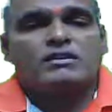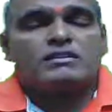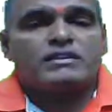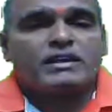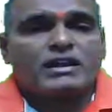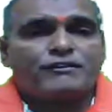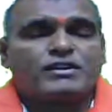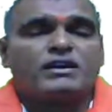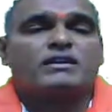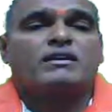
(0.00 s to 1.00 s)

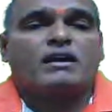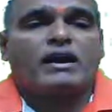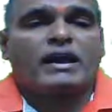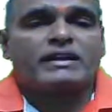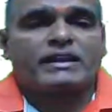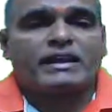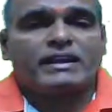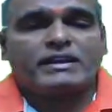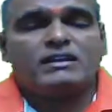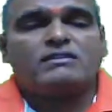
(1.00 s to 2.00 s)
Thereafter, I
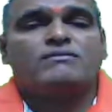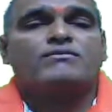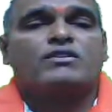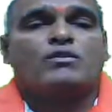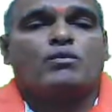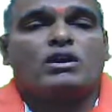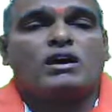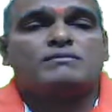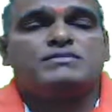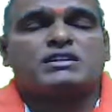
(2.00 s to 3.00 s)
created one
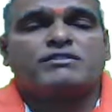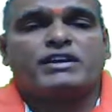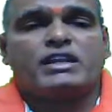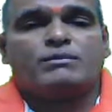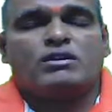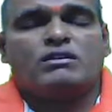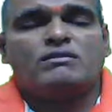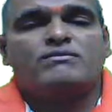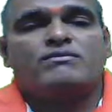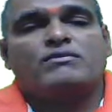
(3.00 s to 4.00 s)
object variable
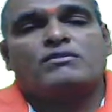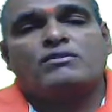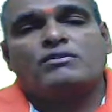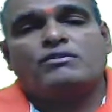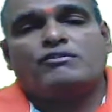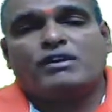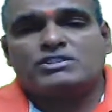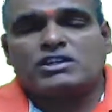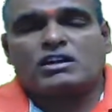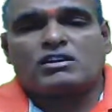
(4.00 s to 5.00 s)
for
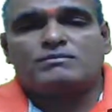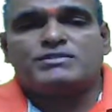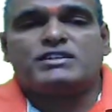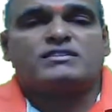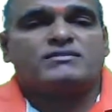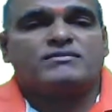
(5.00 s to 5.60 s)
chart object.